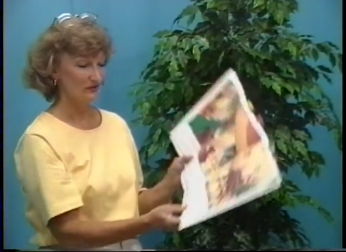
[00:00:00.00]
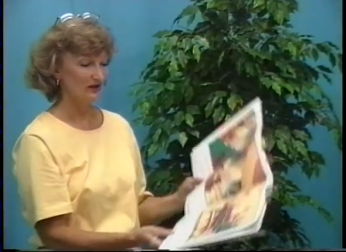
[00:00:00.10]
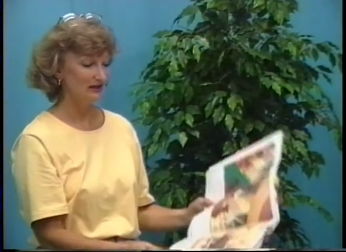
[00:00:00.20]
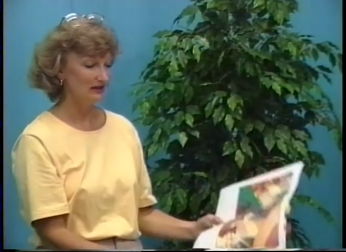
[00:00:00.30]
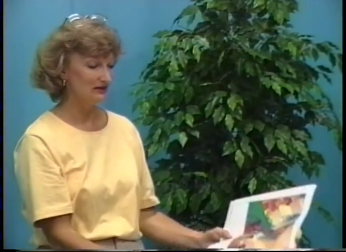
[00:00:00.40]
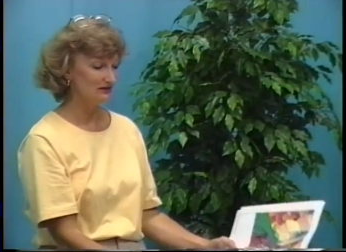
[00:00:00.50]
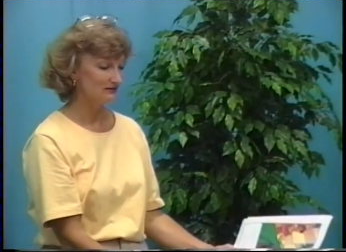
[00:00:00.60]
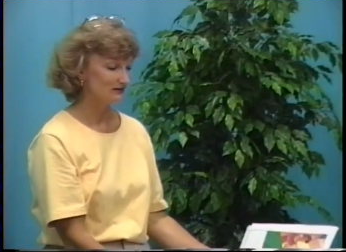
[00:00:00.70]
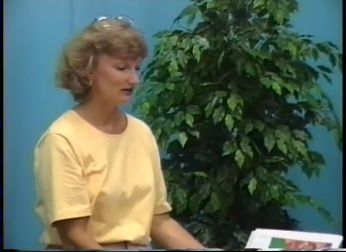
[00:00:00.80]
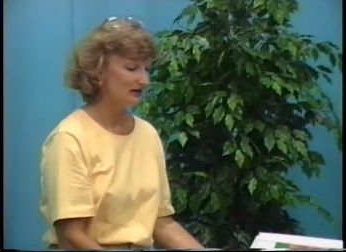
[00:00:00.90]
they get in the
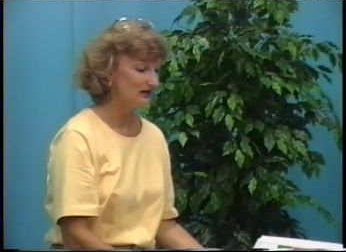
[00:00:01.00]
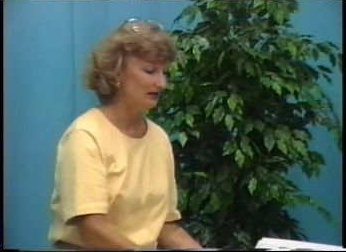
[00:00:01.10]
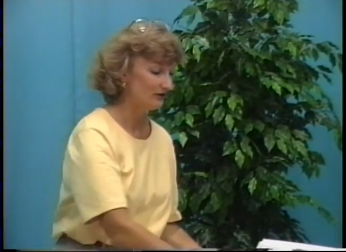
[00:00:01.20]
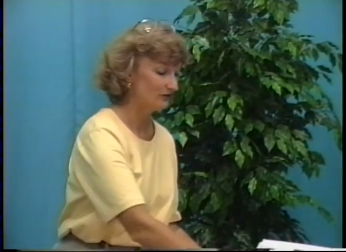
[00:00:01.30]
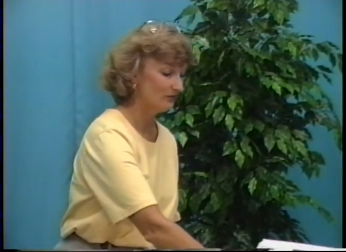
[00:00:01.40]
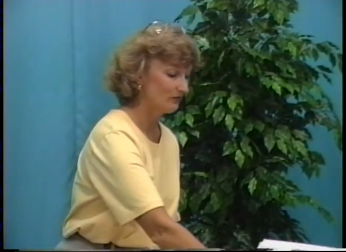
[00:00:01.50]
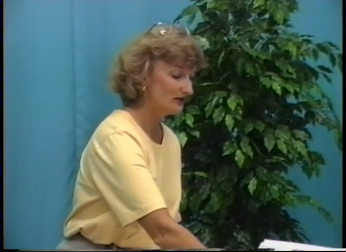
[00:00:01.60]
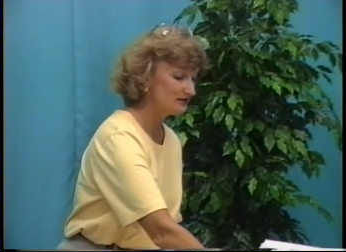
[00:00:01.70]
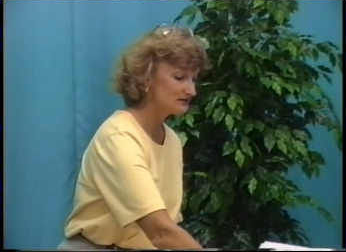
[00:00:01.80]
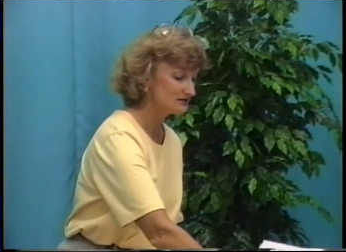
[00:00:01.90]
sleigh and they're
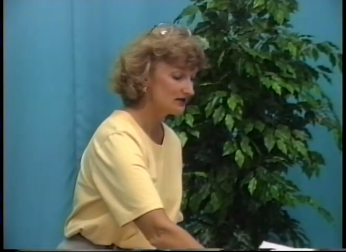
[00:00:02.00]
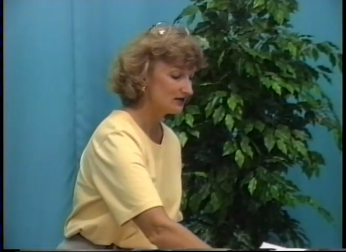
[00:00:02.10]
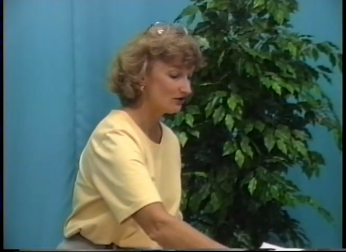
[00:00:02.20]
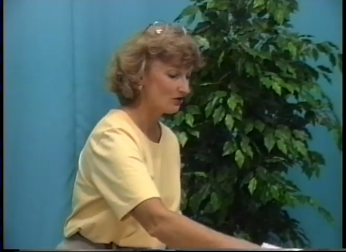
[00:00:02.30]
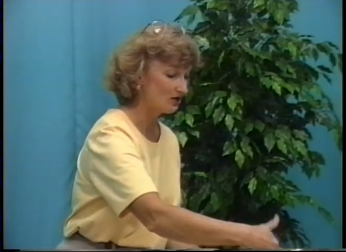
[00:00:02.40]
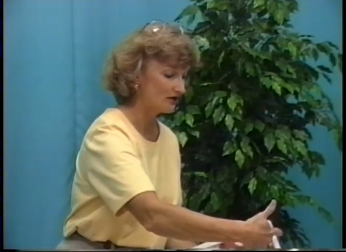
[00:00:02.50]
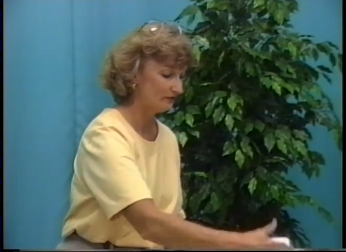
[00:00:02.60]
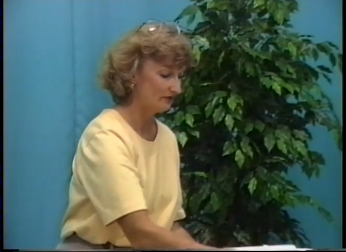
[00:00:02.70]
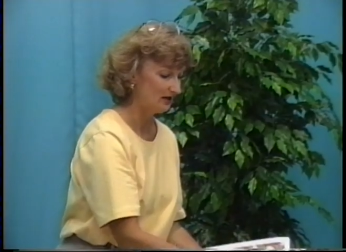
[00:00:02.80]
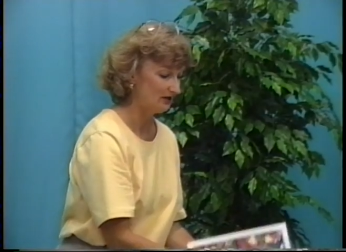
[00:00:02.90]
ready to take off
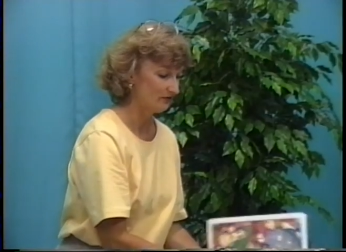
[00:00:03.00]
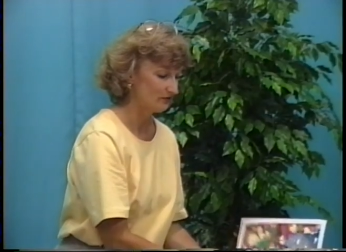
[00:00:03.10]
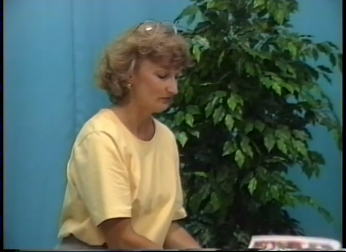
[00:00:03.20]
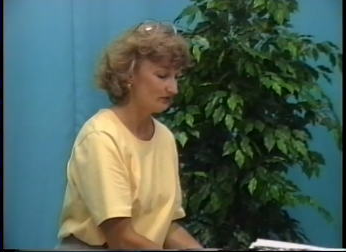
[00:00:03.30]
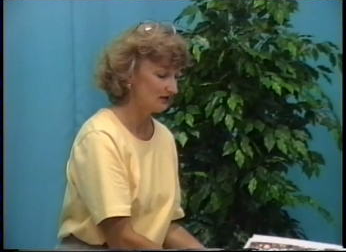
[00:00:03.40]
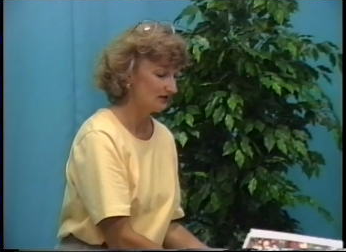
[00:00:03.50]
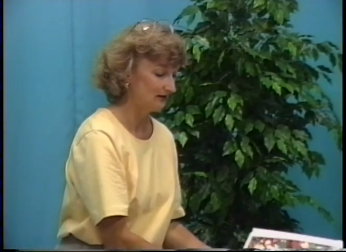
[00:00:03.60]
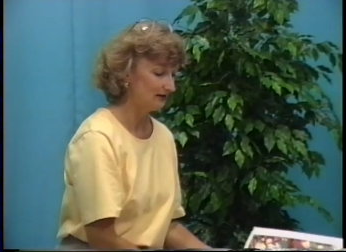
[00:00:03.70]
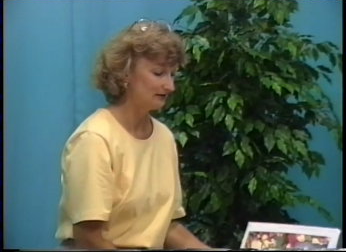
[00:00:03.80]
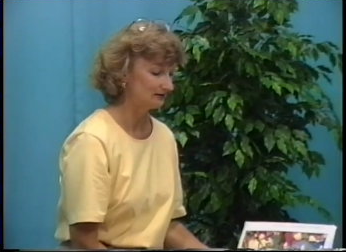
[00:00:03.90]
on their big
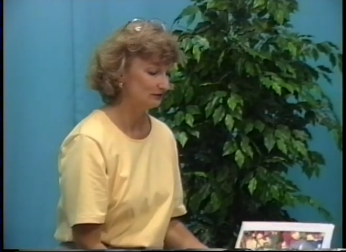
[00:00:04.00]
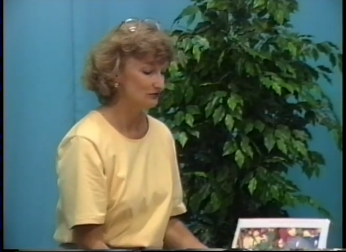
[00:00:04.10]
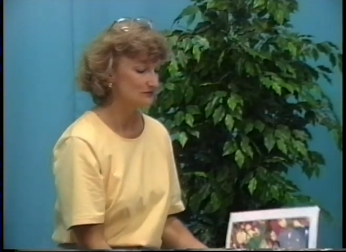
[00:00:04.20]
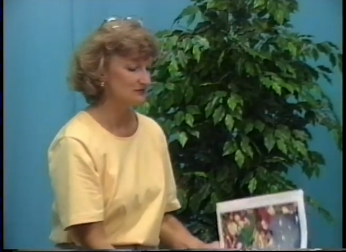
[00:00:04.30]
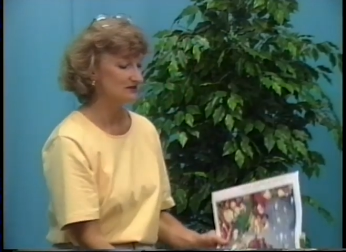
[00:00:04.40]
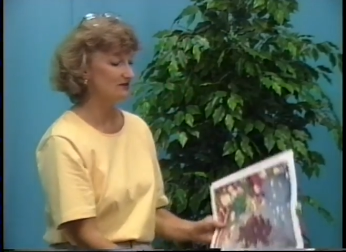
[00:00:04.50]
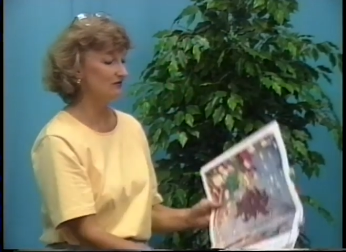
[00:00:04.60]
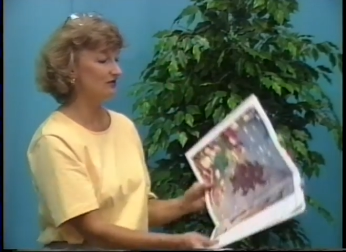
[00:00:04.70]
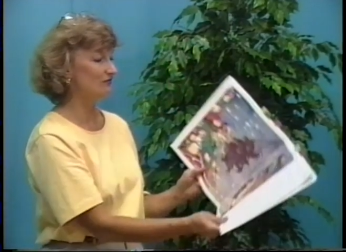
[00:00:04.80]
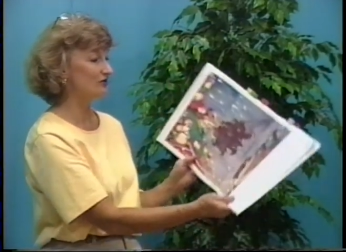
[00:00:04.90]
uh, Christmas Eve
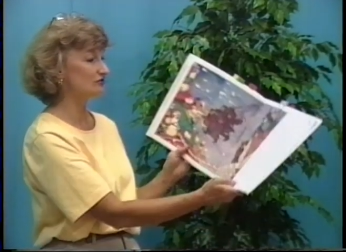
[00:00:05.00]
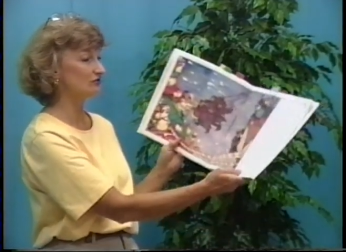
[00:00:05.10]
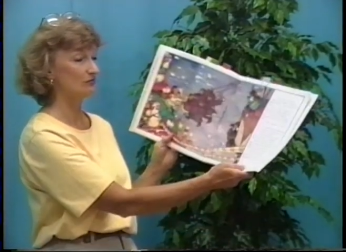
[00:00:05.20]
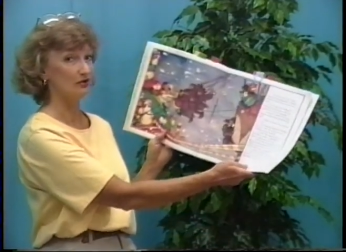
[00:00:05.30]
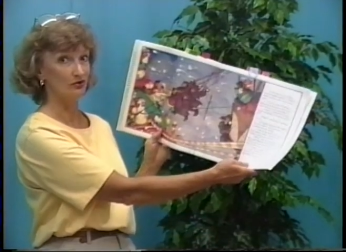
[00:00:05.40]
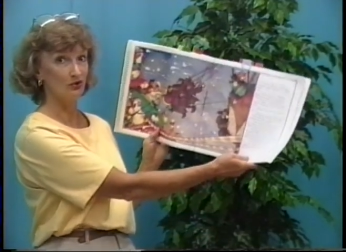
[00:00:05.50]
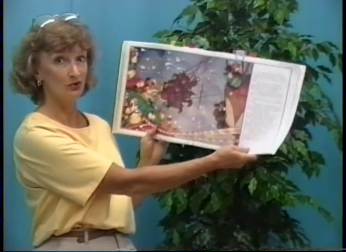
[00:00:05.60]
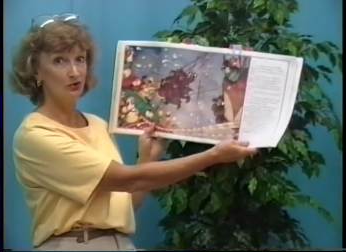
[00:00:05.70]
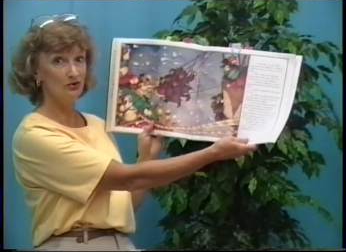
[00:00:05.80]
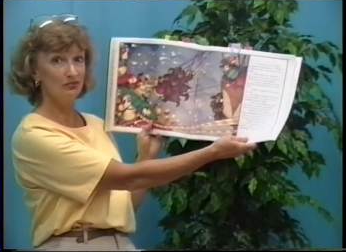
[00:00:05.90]
adventure when
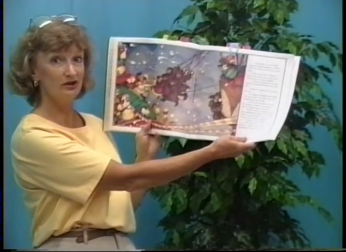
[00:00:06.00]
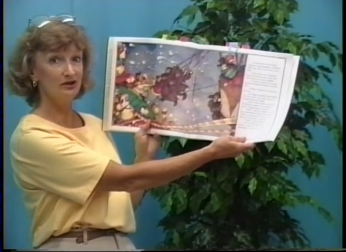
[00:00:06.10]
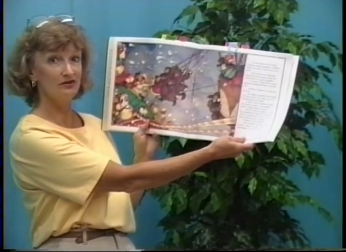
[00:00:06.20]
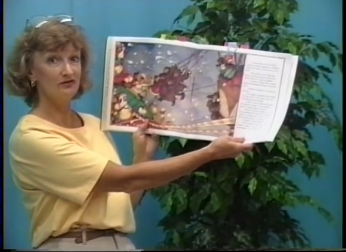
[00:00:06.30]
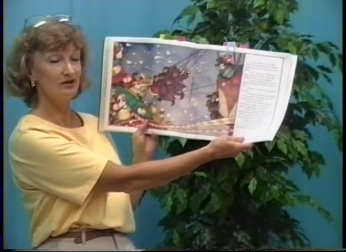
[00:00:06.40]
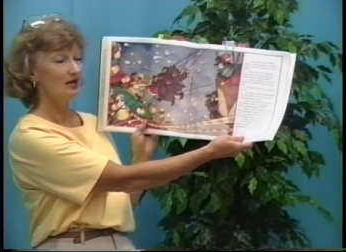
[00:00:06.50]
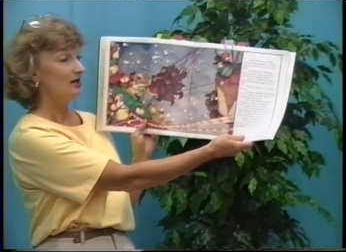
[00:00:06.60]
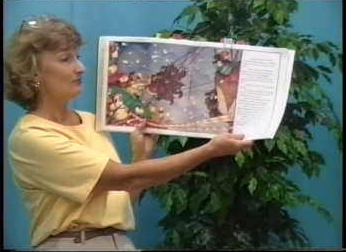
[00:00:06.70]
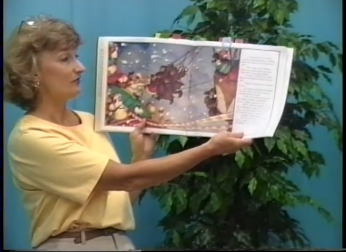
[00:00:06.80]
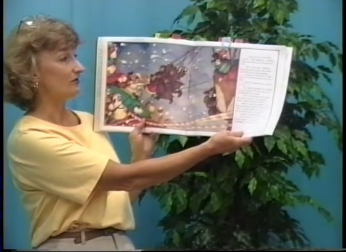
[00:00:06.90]
who appears
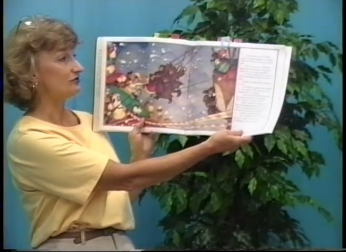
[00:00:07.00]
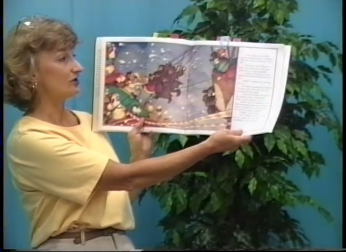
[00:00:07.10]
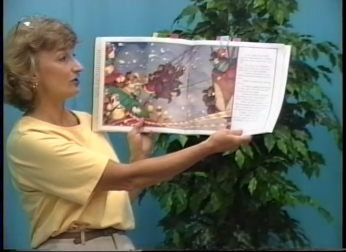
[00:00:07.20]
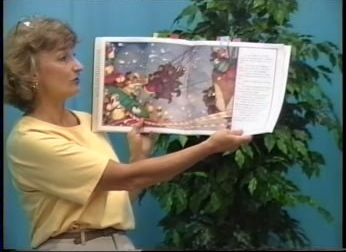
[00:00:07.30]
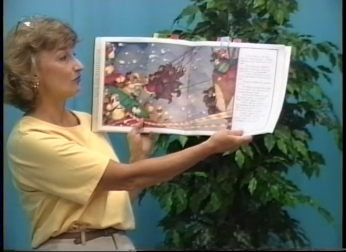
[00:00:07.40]
but the dark